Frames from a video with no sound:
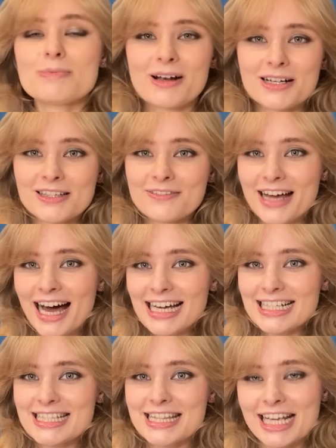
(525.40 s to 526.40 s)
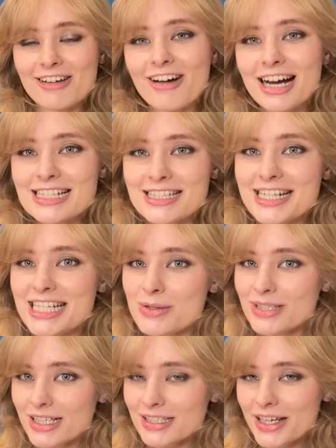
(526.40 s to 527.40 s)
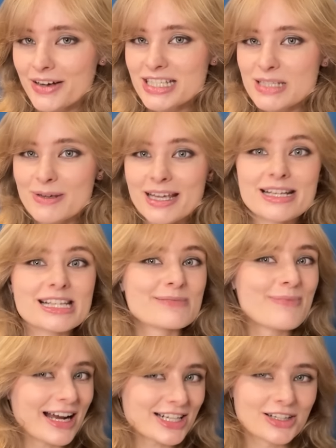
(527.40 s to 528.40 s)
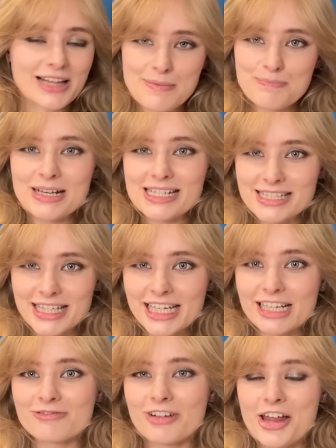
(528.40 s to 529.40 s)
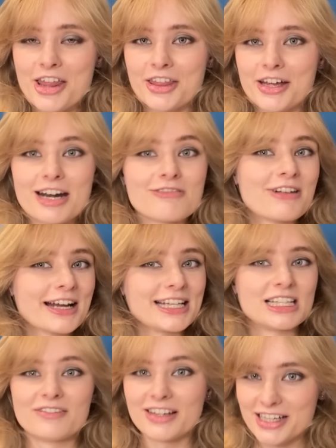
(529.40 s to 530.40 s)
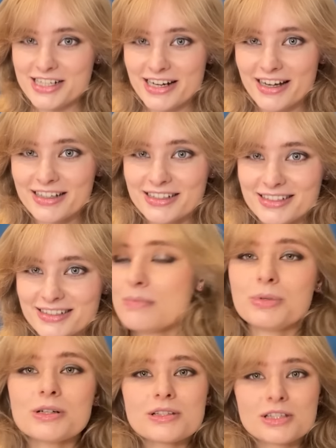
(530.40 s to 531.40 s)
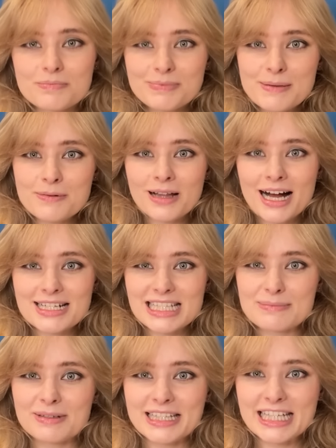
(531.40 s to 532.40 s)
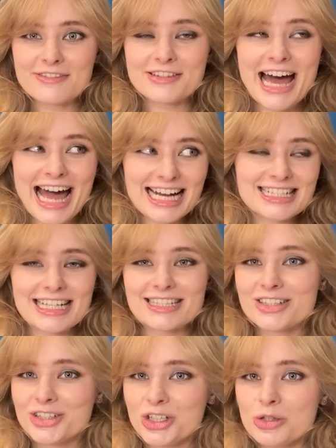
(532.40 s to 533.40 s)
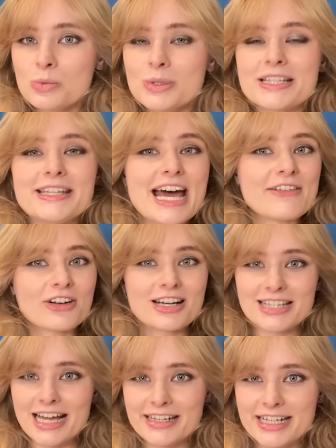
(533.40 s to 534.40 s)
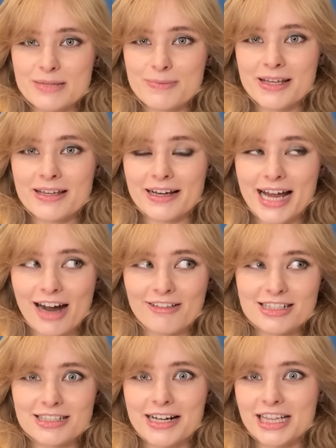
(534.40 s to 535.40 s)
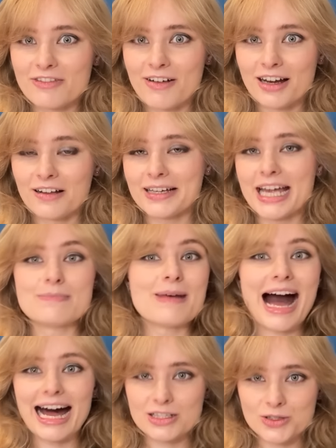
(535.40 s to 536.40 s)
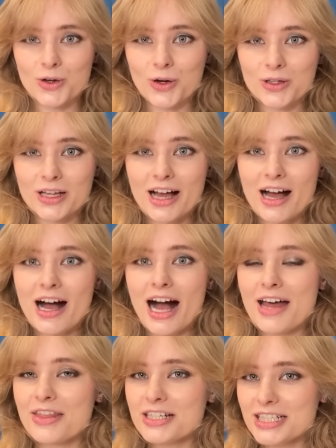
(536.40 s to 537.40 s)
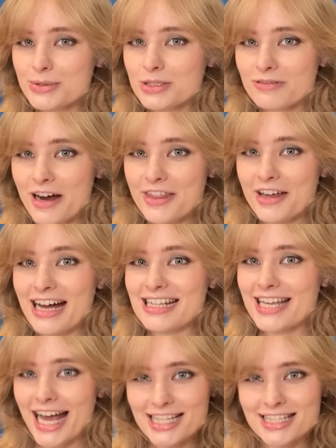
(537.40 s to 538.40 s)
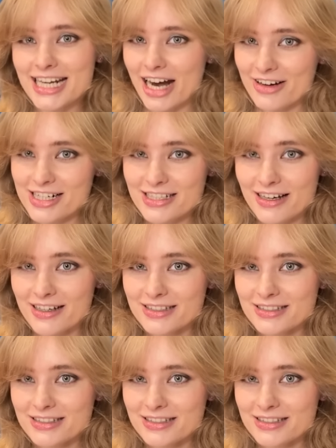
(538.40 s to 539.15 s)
because of that, it's theorised that she was actually going to be a special NPC rather than a regular villager. But some people actually believe that XSQ was never intended to be a character in the final game at all, and that she was rather a test character.